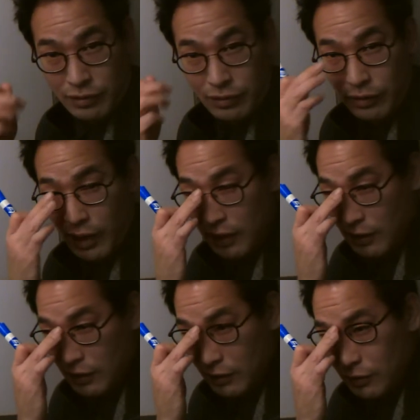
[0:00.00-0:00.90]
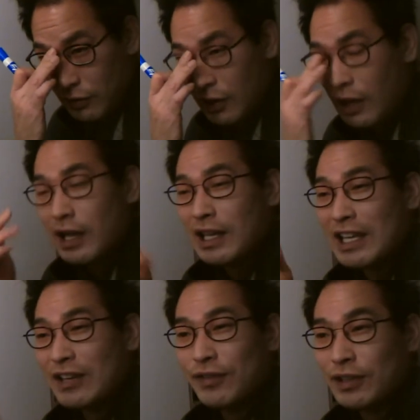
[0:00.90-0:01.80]
Okay,
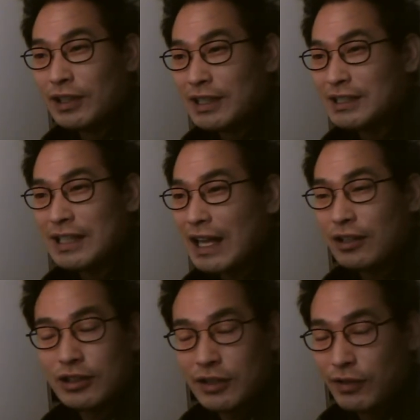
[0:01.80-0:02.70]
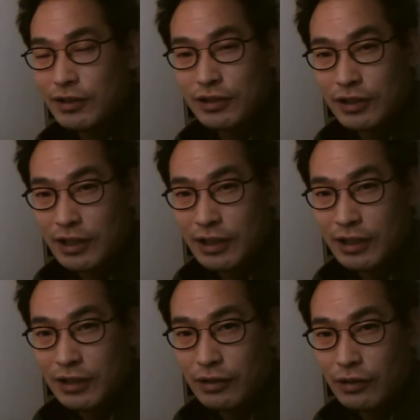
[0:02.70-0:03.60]
evil is not a diversity.
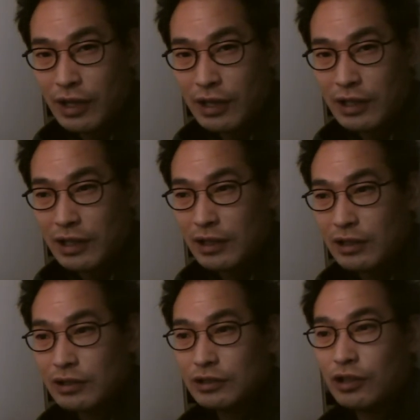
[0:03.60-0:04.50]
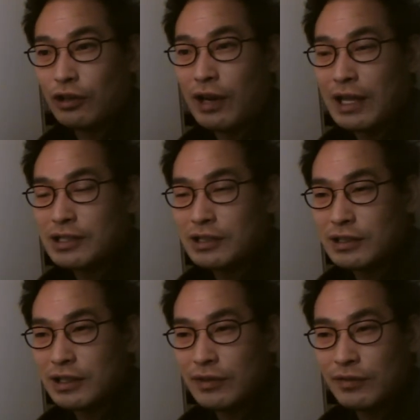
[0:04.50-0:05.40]
Okay, the less
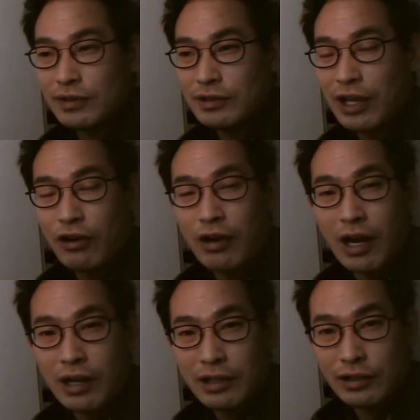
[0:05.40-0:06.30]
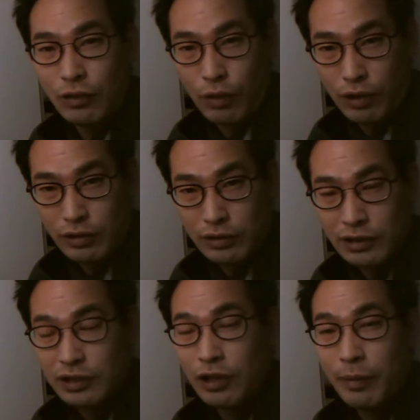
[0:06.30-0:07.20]
evil there are in the world,
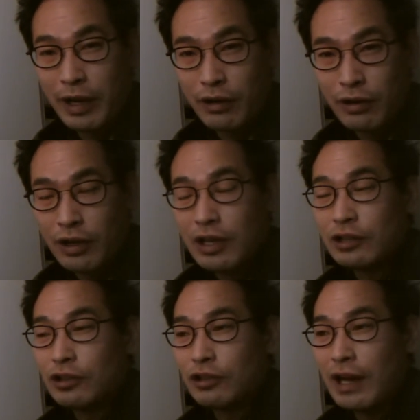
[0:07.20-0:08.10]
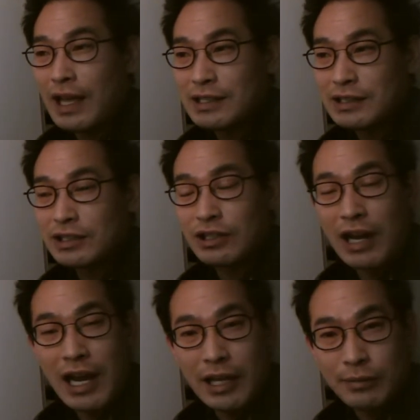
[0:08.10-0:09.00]
the better. The less
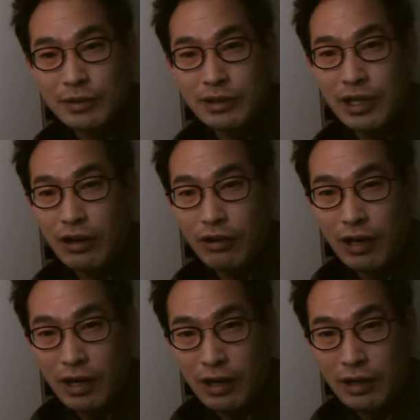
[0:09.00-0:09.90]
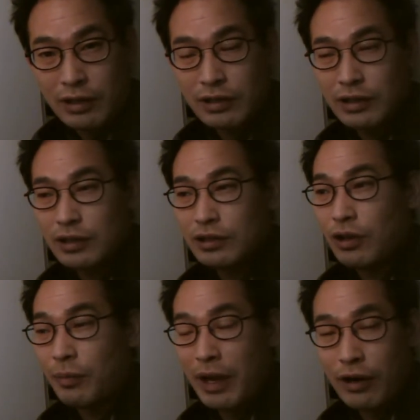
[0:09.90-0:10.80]
crimes there are, the
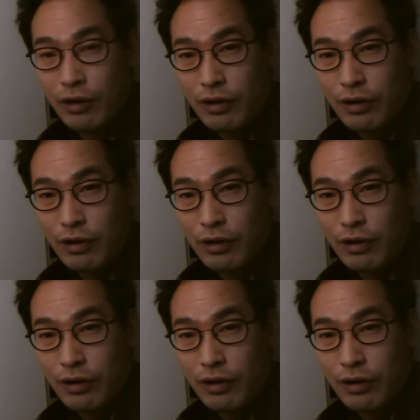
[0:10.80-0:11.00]
better.